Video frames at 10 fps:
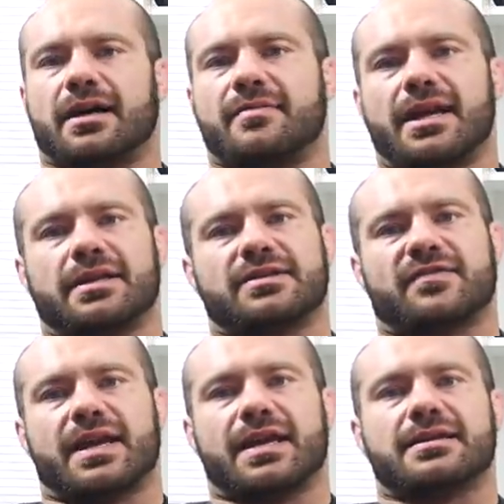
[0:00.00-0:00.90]
on a maintenance
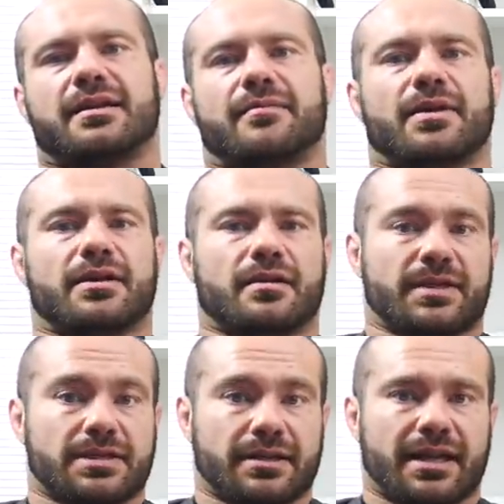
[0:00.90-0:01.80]
phase, on a, mu a
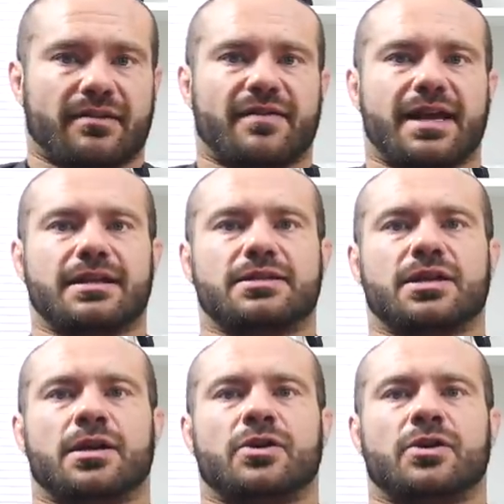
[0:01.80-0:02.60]
muscle gain phase,